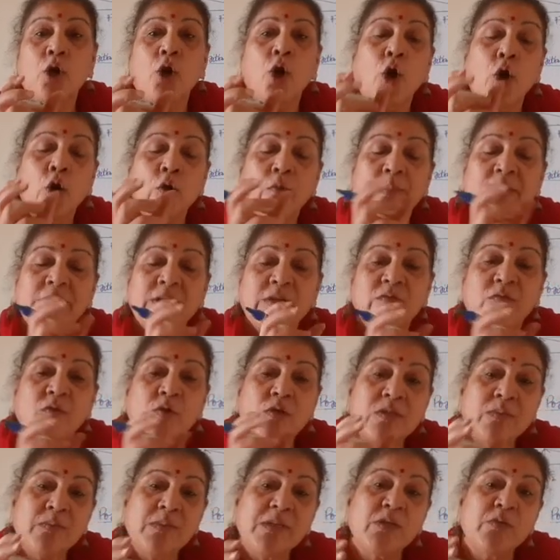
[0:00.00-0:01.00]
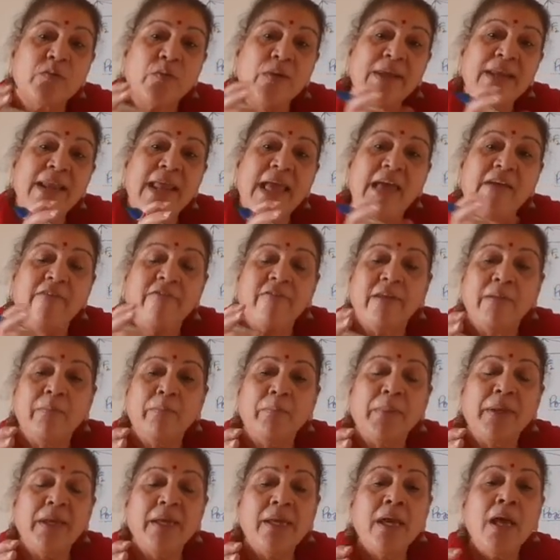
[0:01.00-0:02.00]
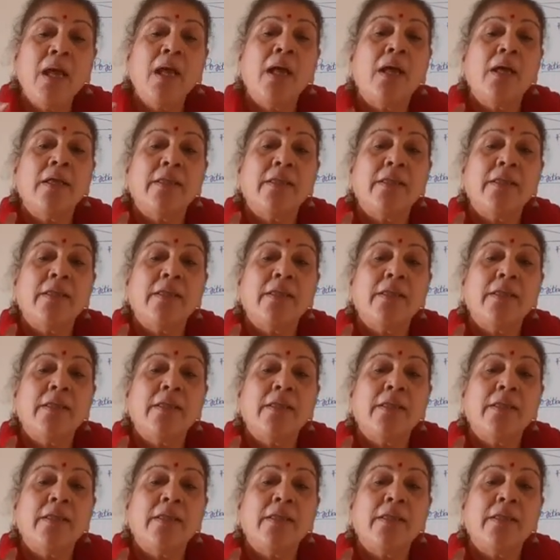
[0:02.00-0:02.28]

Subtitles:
orbit was between F and P,